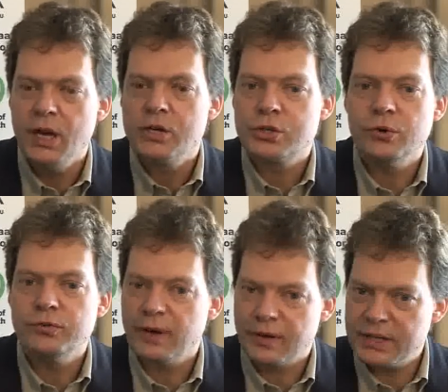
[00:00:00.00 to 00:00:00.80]
shows
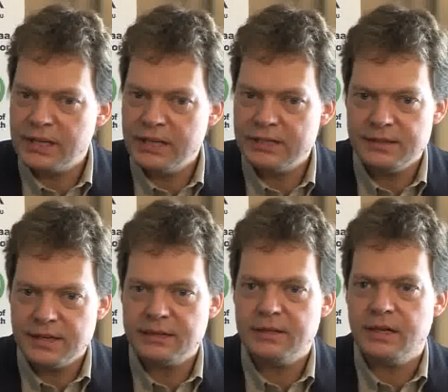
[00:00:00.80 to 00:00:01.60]
very clearly
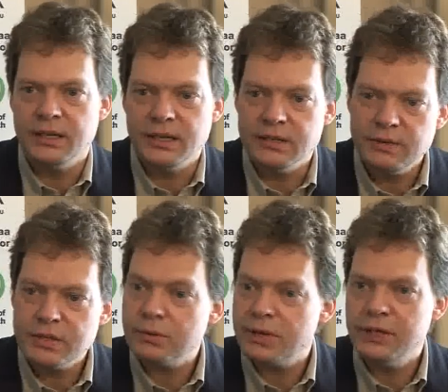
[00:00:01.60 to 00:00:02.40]
that an
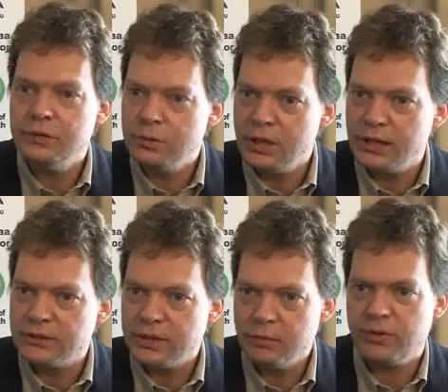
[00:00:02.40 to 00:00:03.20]
individual can do a
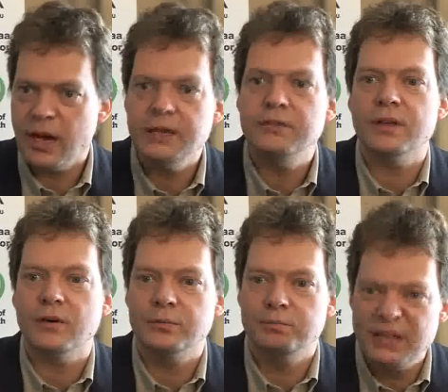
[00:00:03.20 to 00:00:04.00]
lot. It was
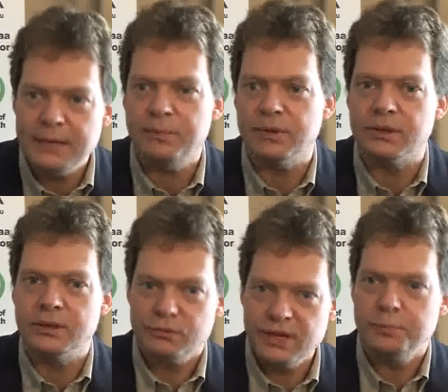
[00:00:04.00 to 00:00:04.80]
100,000 people,
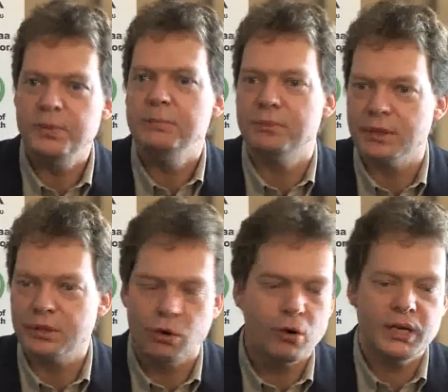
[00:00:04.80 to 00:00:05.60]
real people,
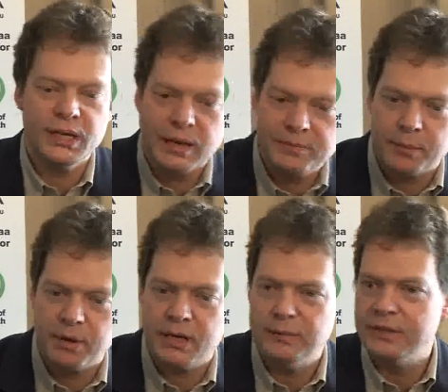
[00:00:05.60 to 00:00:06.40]
calling up their
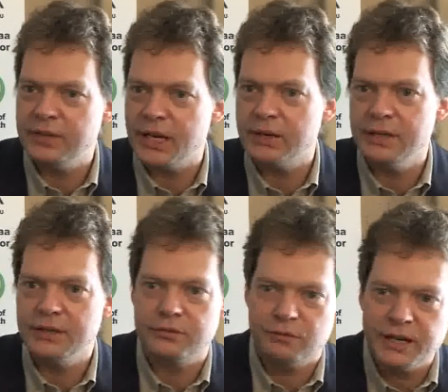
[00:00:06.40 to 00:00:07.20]

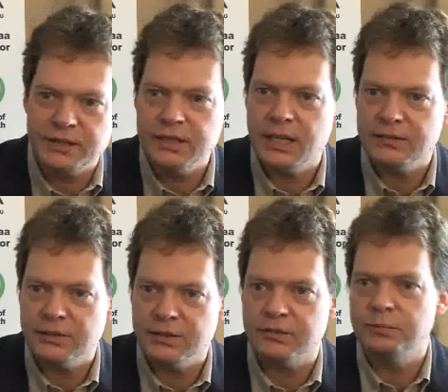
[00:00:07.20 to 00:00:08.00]
parliamentarians, writing
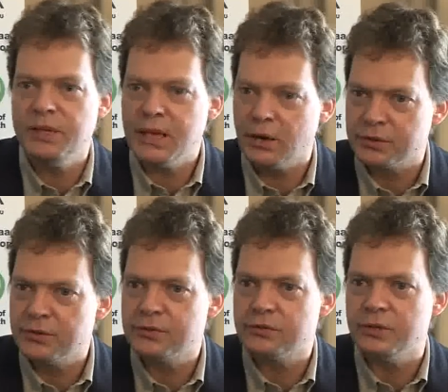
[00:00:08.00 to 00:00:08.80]
letters, being out on
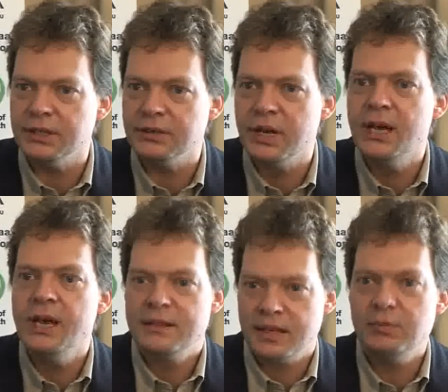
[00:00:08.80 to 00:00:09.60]
the street
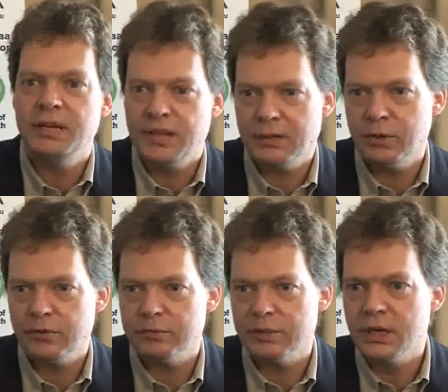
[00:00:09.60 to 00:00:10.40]
that made that
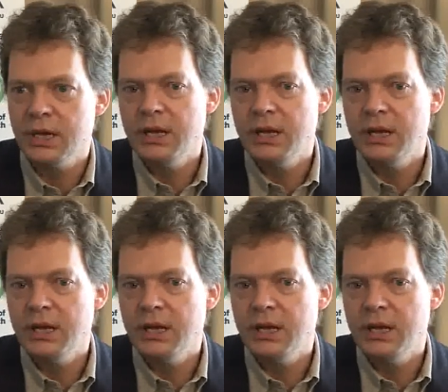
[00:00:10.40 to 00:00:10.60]
possible.